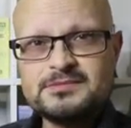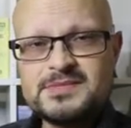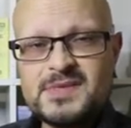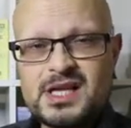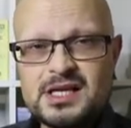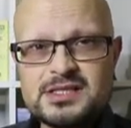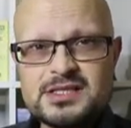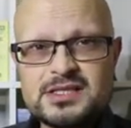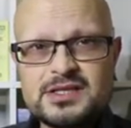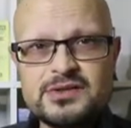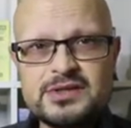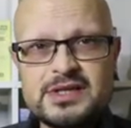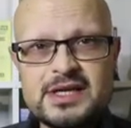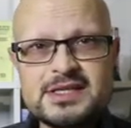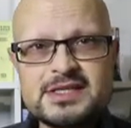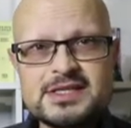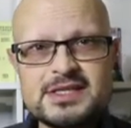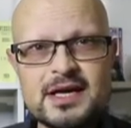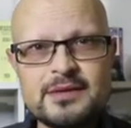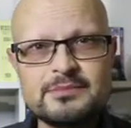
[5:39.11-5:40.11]
I'll see you
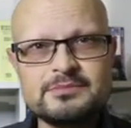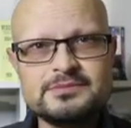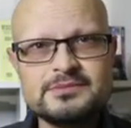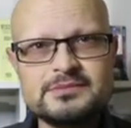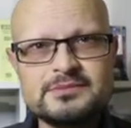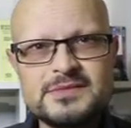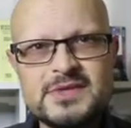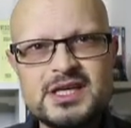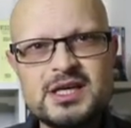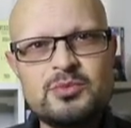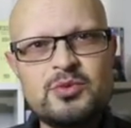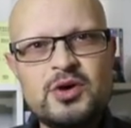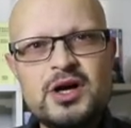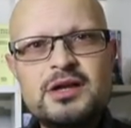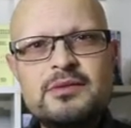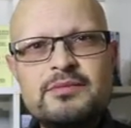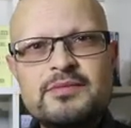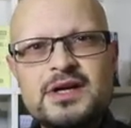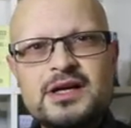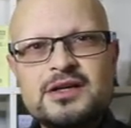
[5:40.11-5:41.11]
next time. Keep
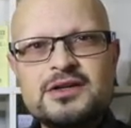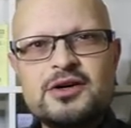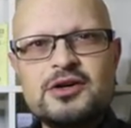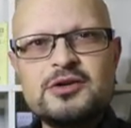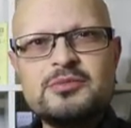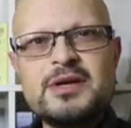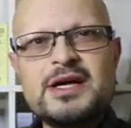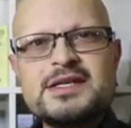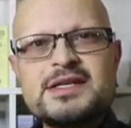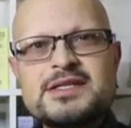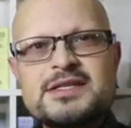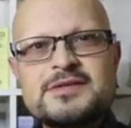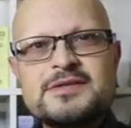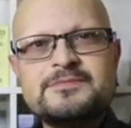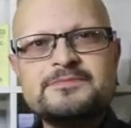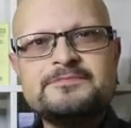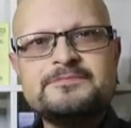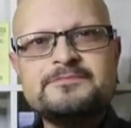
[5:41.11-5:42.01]
well and God bless.